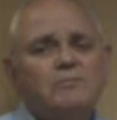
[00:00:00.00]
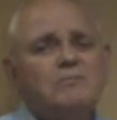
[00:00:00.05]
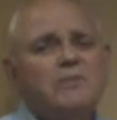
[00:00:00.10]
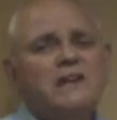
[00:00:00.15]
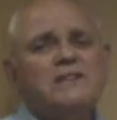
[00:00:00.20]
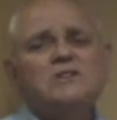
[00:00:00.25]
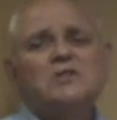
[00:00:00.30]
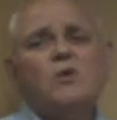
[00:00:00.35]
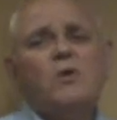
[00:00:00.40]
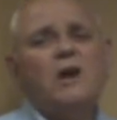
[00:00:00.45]
the
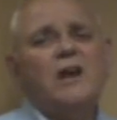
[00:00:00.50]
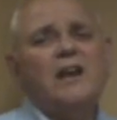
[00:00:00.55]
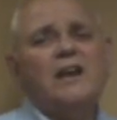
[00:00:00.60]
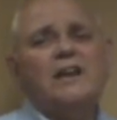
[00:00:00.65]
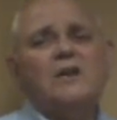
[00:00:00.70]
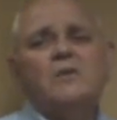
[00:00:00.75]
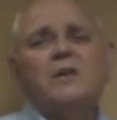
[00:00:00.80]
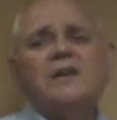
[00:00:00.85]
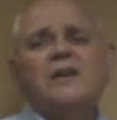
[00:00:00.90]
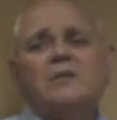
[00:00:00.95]
best
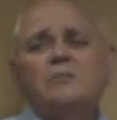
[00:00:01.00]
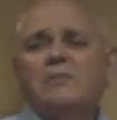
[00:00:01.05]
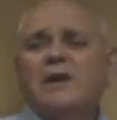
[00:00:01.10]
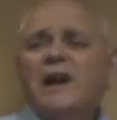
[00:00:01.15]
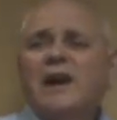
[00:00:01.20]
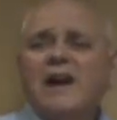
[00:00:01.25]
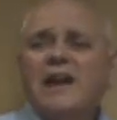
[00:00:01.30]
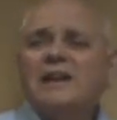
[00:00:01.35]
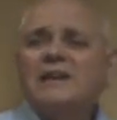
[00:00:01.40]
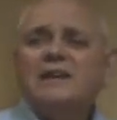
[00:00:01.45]
quality we can
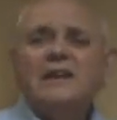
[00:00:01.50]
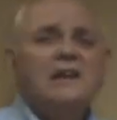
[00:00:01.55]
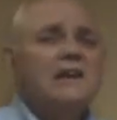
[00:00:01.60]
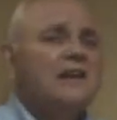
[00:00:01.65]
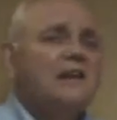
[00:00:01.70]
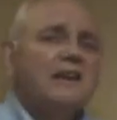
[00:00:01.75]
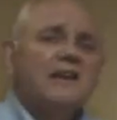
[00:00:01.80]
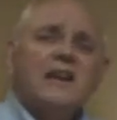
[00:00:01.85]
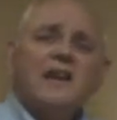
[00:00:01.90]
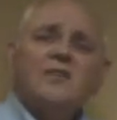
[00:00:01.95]
buy,
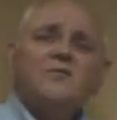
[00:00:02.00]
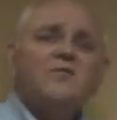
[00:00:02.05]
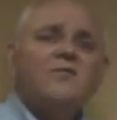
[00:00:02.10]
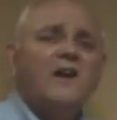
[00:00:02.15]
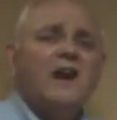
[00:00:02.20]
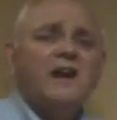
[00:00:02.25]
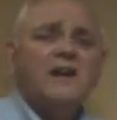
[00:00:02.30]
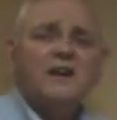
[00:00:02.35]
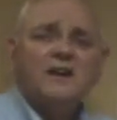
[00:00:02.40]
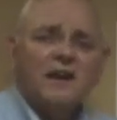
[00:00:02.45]
can't
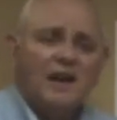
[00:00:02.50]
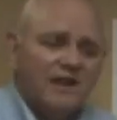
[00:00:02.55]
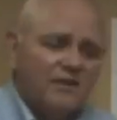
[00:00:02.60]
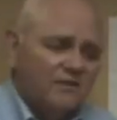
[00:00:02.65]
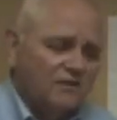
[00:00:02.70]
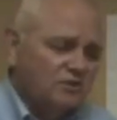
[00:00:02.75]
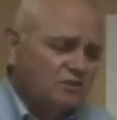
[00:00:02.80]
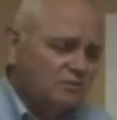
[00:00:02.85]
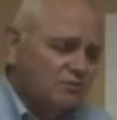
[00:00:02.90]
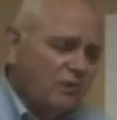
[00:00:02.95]
find a lot
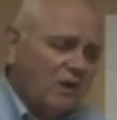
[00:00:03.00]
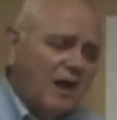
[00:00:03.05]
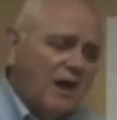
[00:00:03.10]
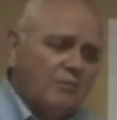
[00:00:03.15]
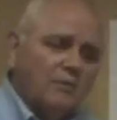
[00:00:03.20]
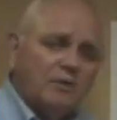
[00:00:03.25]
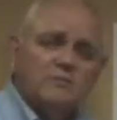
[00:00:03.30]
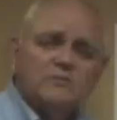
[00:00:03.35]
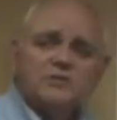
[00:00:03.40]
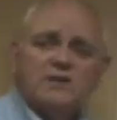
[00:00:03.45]
of those
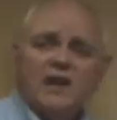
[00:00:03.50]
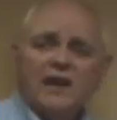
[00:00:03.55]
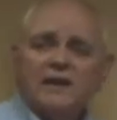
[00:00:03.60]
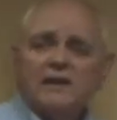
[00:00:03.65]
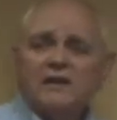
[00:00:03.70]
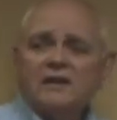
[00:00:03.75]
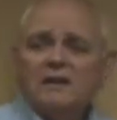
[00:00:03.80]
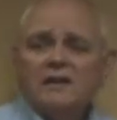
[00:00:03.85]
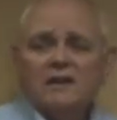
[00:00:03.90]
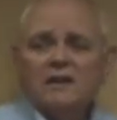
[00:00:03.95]
problems
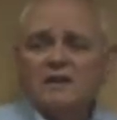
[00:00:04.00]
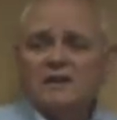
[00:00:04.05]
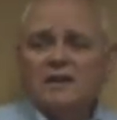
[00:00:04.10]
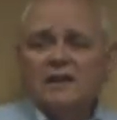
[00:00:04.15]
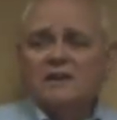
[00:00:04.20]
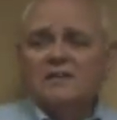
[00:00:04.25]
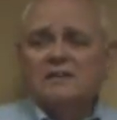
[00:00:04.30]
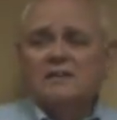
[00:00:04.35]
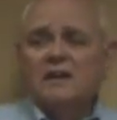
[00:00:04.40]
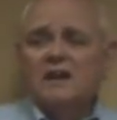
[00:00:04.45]
like
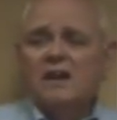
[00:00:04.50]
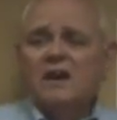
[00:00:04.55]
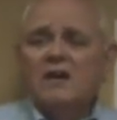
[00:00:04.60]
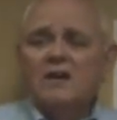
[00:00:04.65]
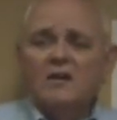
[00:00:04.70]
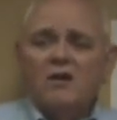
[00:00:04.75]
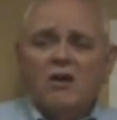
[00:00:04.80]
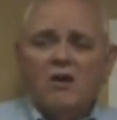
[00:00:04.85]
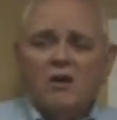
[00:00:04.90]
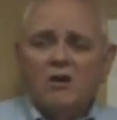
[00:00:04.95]

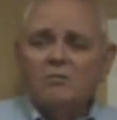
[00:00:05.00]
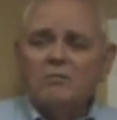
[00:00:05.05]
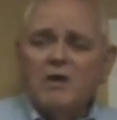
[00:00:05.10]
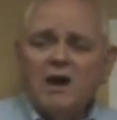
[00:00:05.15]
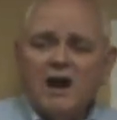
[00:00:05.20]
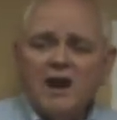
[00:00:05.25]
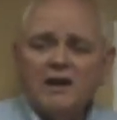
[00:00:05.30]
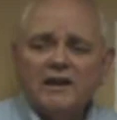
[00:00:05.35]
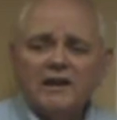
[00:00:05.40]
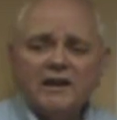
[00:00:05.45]

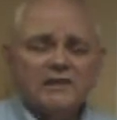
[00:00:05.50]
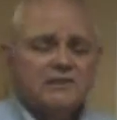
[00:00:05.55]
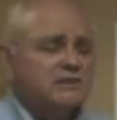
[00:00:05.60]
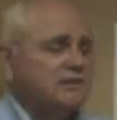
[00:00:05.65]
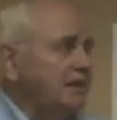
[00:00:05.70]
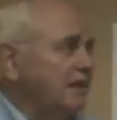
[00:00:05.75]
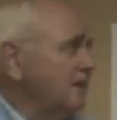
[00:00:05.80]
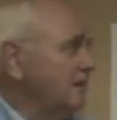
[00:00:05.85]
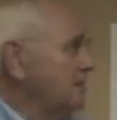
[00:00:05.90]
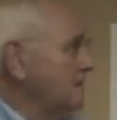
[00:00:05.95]

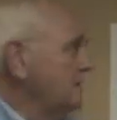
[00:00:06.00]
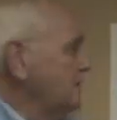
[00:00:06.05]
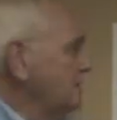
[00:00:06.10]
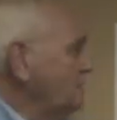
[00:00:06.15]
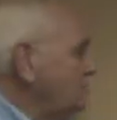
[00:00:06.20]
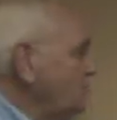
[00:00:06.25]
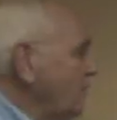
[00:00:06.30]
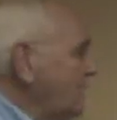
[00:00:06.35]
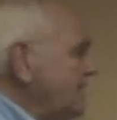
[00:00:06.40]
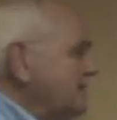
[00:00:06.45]
harmonics and
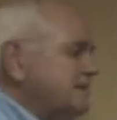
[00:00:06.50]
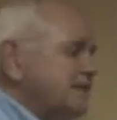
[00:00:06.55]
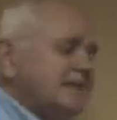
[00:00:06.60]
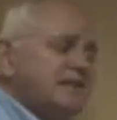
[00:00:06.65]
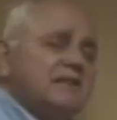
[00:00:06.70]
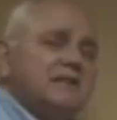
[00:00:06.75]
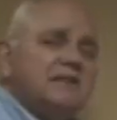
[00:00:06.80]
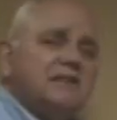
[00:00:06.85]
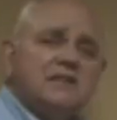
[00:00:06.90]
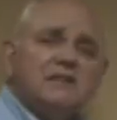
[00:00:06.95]

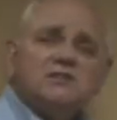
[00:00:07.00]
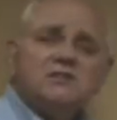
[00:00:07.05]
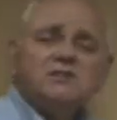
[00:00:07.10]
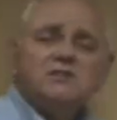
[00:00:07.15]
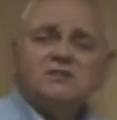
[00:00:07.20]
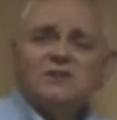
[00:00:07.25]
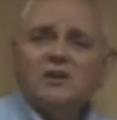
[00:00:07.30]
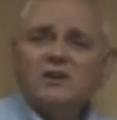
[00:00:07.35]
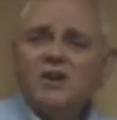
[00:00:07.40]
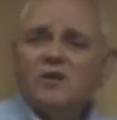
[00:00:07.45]
transient
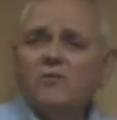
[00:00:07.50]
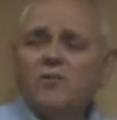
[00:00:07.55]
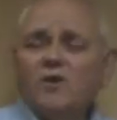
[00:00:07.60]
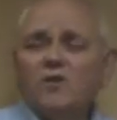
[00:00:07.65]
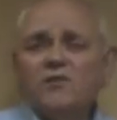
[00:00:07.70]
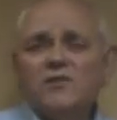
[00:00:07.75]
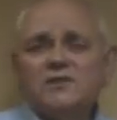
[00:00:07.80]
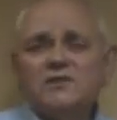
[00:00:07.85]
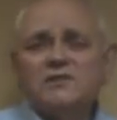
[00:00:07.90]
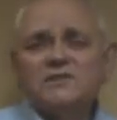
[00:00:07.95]
conditions on our
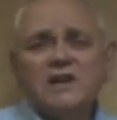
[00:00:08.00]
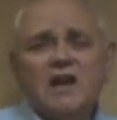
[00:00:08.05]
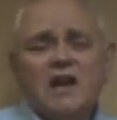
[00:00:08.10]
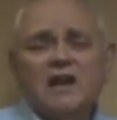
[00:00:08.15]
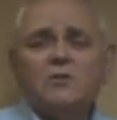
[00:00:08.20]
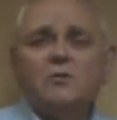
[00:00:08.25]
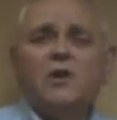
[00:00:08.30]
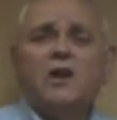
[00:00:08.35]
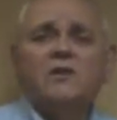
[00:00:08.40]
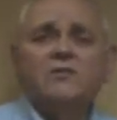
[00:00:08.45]
voltage
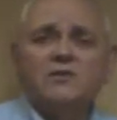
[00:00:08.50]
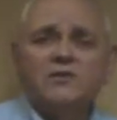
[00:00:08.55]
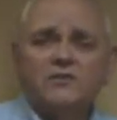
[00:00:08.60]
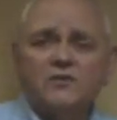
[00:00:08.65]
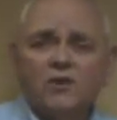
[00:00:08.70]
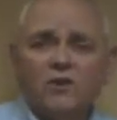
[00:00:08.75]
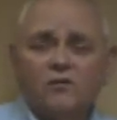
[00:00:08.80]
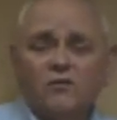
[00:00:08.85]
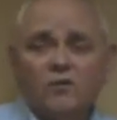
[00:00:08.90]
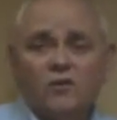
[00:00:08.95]
sine wave and
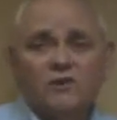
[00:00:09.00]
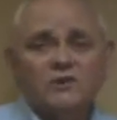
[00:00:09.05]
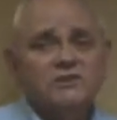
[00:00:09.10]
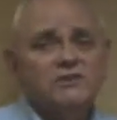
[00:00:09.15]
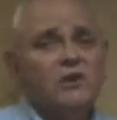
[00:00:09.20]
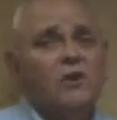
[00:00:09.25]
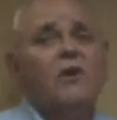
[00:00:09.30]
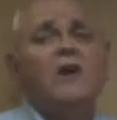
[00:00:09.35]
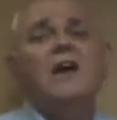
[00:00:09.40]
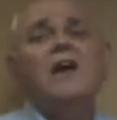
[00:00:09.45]
so forth.
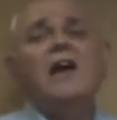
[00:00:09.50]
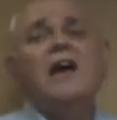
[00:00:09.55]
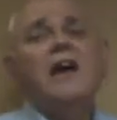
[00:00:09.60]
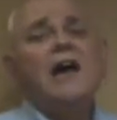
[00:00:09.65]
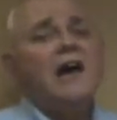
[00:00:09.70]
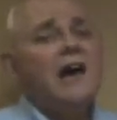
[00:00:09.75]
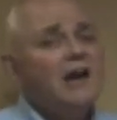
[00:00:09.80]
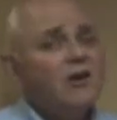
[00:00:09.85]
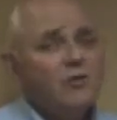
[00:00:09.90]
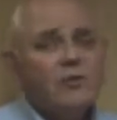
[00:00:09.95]
So
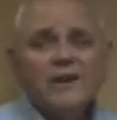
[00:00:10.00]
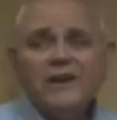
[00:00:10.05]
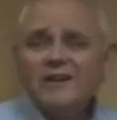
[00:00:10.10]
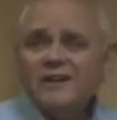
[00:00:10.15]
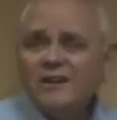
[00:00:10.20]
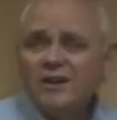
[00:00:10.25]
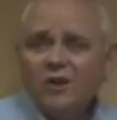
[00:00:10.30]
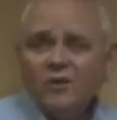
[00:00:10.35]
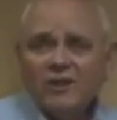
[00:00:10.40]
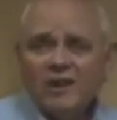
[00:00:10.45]
how are we going
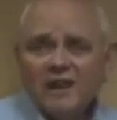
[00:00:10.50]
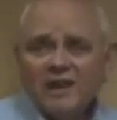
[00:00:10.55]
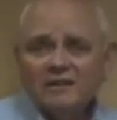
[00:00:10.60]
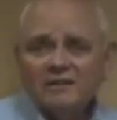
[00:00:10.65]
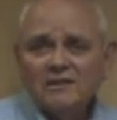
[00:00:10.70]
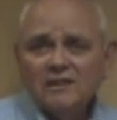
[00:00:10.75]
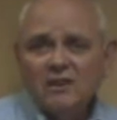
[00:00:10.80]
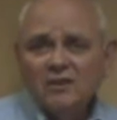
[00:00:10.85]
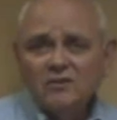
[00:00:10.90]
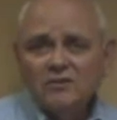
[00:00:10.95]
to
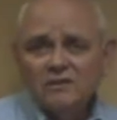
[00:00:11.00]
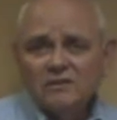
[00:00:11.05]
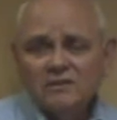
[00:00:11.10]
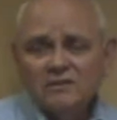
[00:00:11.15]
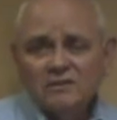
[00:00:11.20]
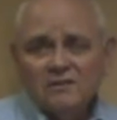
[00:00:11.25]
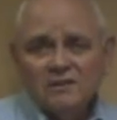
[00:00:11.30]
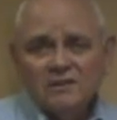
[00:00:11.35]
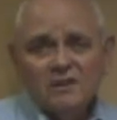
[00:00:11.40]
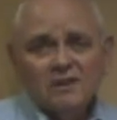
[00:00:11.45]
locate those?
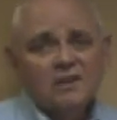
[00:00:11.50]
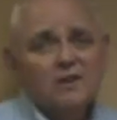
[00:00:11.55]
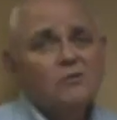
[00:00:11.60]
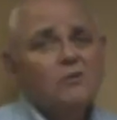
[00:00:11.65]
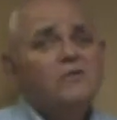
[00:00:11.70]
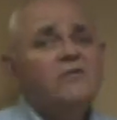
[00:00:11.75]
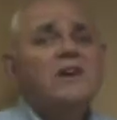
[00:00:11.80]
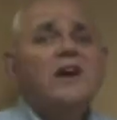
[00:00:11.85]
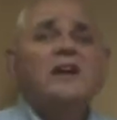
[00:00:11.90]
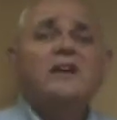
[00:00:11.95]

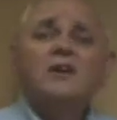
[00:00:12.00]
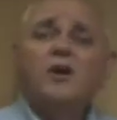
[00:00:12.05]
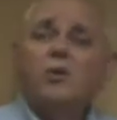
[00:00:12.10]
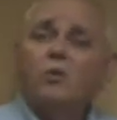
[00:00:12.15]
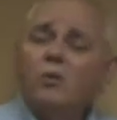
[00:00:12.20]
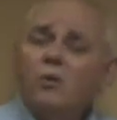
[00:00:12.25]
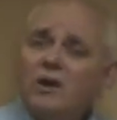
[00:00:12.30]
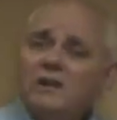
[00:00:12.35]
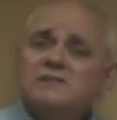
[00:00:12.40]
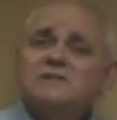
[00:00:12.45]
We've got to go
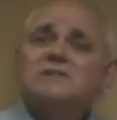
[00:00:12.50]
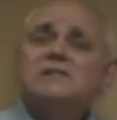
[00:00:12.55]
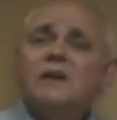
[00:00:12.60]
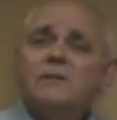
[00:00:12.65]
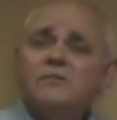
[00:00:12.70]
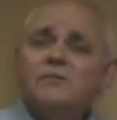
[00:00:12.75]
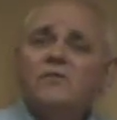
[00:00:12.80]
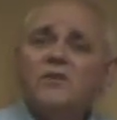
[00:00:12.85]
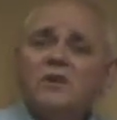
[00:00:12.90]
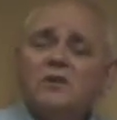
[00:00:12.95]
one
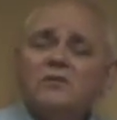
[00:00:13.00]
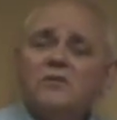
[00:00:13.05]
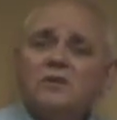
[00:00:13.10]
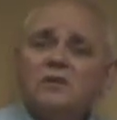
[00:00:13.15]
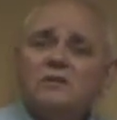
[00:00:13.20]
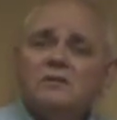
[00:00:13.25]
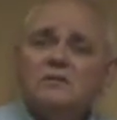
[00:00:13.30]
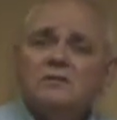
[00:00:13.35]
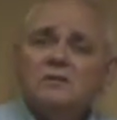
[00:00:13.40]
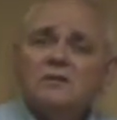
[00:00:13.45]
step
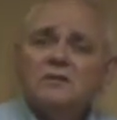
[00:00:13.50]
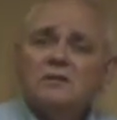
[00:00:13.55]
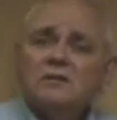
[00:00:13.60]
further.